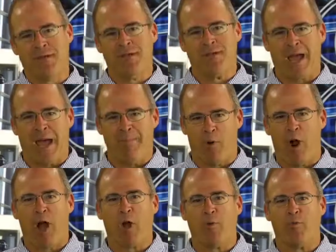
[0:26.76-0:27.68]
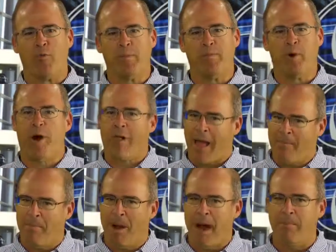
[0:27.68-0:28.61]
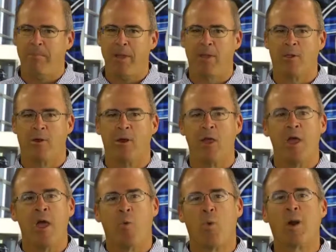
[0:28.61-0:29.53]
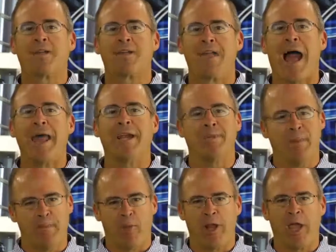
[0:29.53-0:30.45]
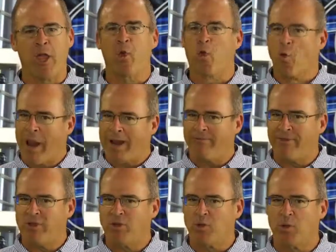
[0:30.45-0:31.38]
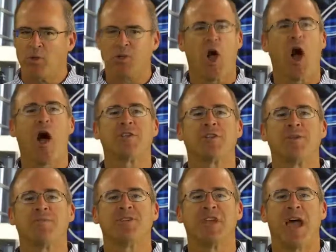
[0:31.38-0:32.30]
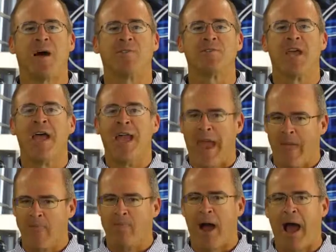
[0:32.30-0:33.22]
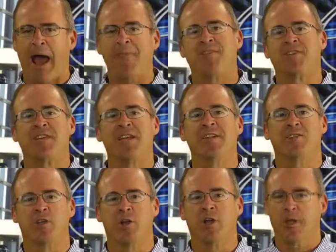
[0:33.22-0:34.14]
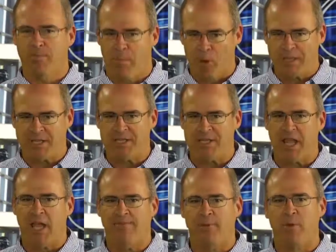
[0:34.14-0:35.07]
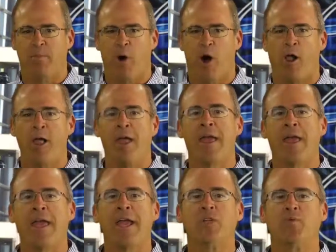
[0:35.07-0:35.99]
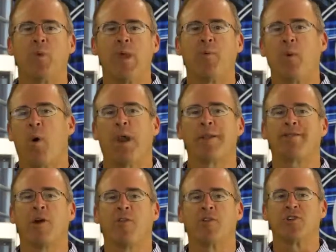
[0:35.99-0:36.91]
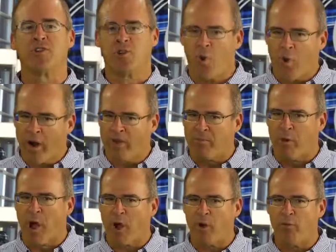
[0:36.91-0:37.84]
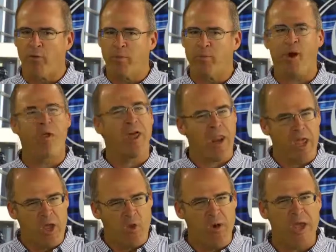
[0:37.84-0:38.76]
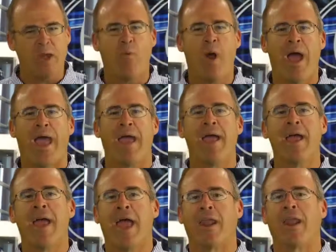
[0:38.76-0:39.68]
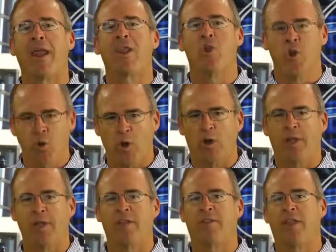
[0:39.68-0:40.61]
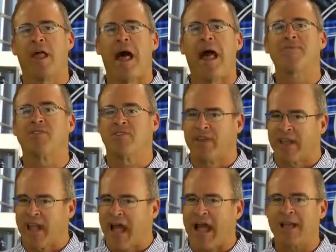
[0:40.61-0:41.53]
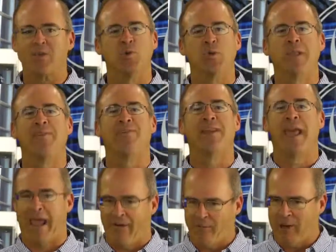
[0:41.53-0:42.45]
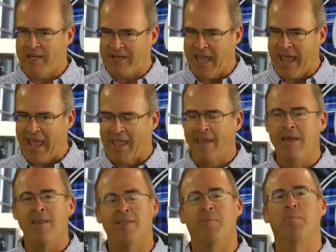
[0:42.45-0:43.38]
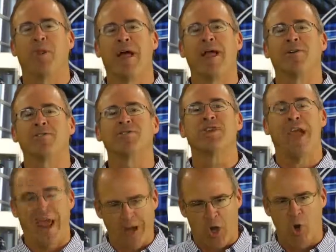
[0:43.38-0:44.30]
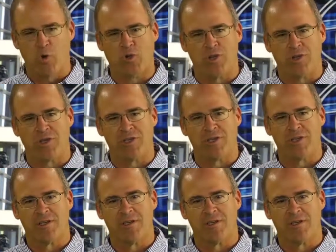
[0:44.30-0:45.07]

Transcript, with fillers: Inside Bronco Football. I'm Bob Behler. We're excited to be bringing you great visuals, awesome sounds, and the behind the scenes look at Boise State football. Each week, we want to tell the story of Bronco football in a unique way and let you look into the lives of the guys who live it every day the players and coaches.